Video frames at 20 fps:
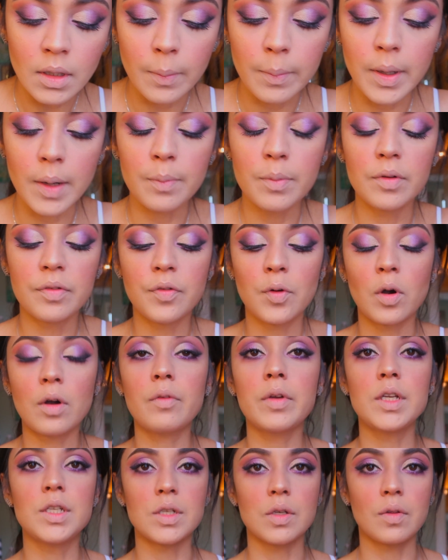But
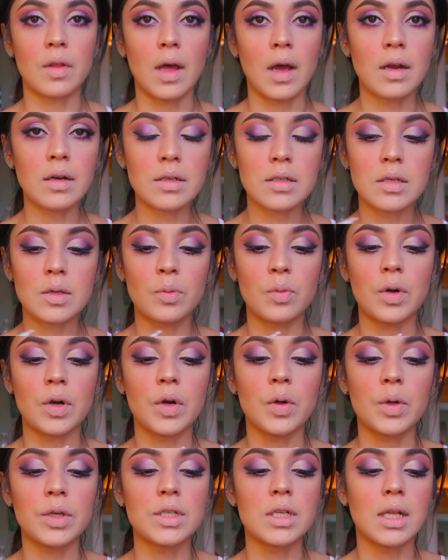before we do that,
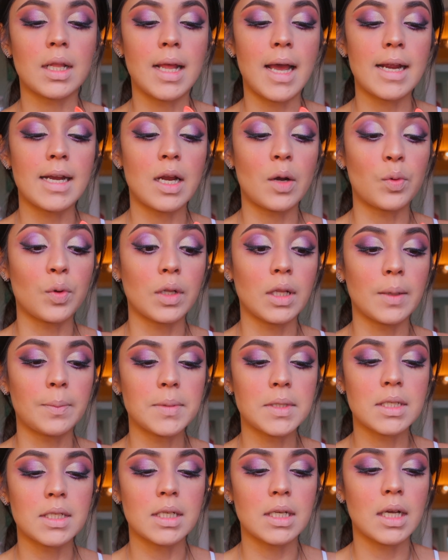we're going to line our
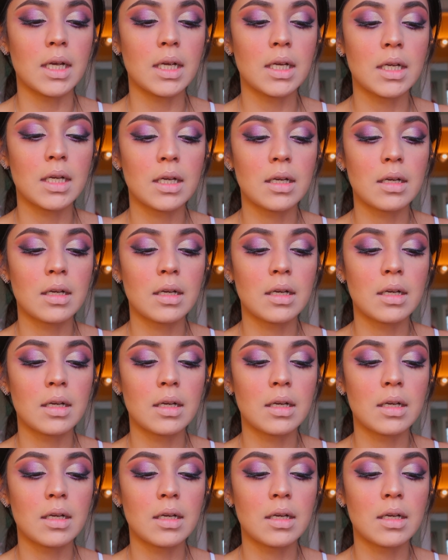lips today.